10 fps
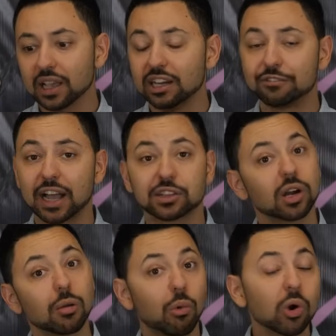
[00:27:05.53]
And in fact,
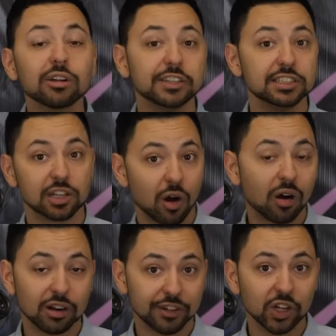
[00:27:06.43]
there are more of these that
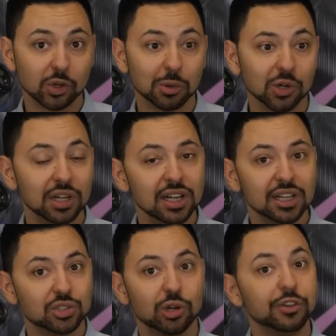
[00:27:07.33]
are available.
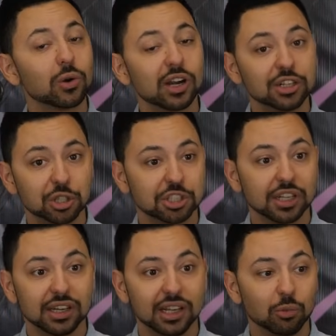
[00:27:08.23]
So if you are
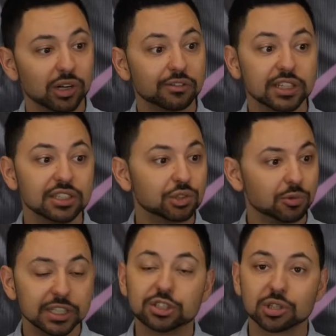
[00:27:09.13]
interested in one of these
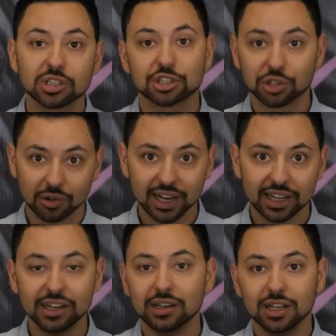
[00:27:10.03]
research
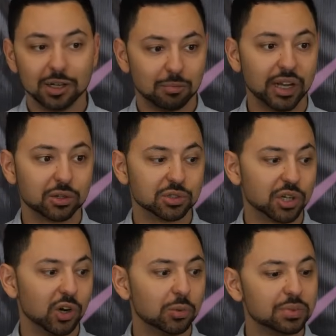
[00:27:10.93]
grade
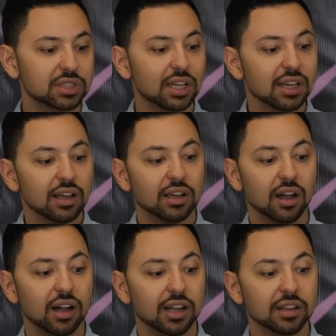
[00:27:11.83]
microscopes,
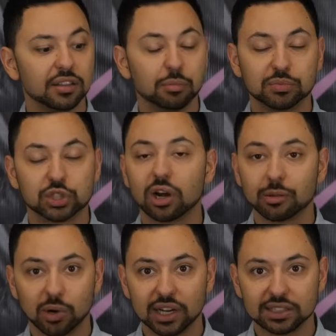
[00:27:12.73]
the
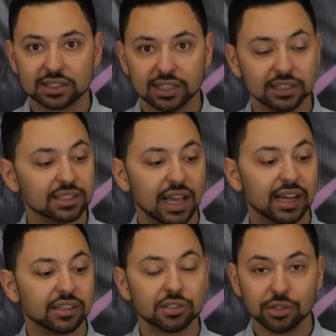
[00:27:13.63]
starting price is
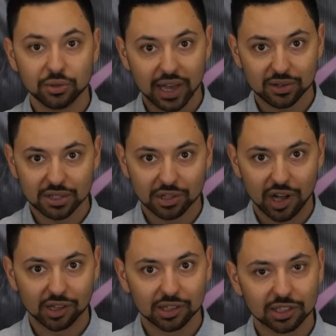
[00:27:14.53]
at
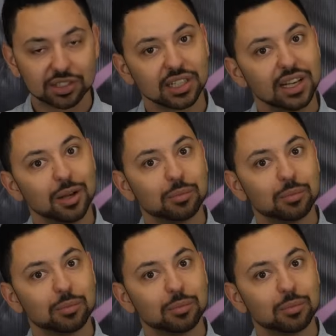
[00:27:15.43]
$2,000.